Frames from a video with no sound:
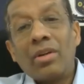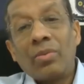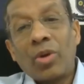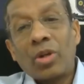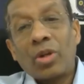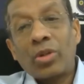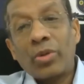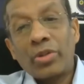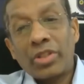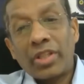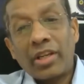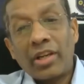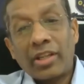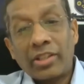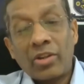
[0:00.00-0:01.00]
What would you
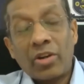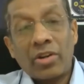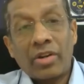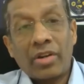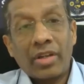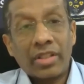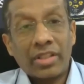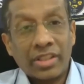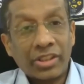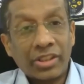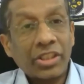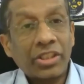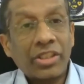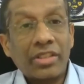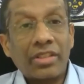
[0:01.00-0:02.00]
say are your
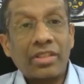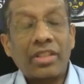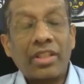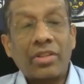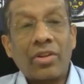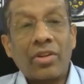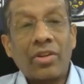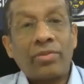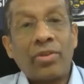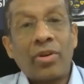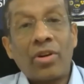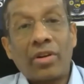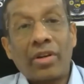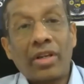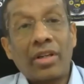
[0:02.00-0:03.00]
suggestions in order
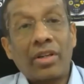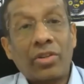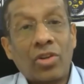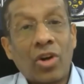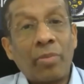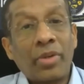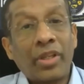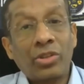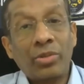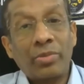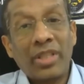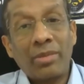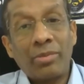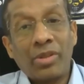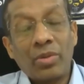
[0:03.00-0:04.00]
for corporates to
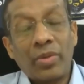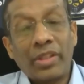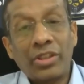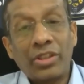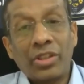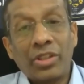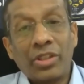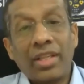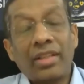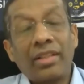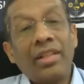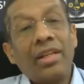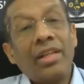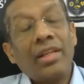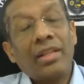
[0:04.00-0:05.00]
be able to ensure that
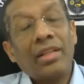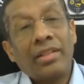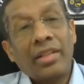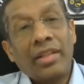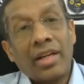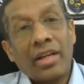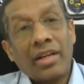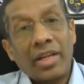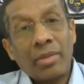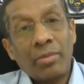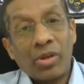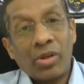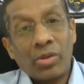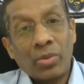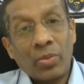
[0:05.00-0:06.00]
they are
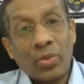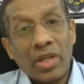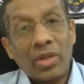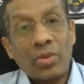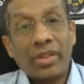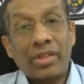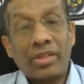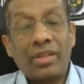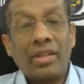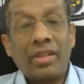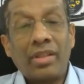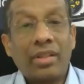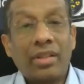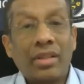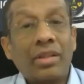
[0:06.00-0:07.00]
able to work with
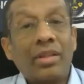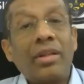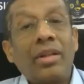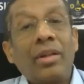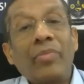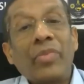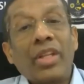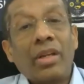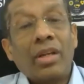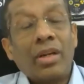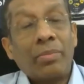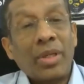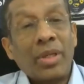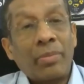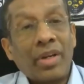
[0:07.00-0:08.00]

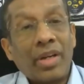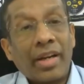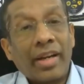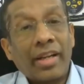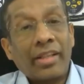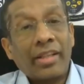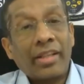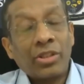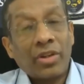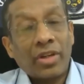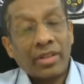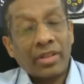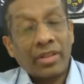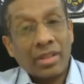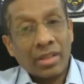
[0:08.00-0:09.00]
people and ensure
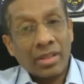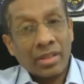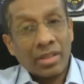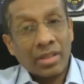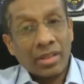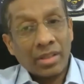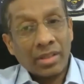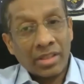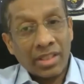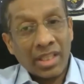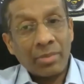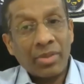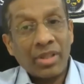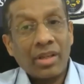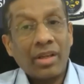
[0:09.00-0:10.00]
a
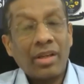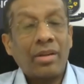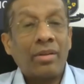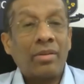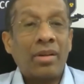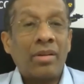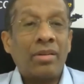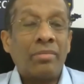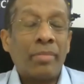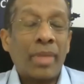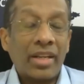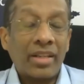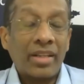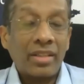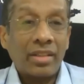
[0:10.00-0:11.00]
stable
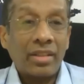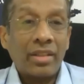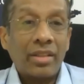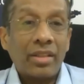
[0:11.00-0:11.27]
mind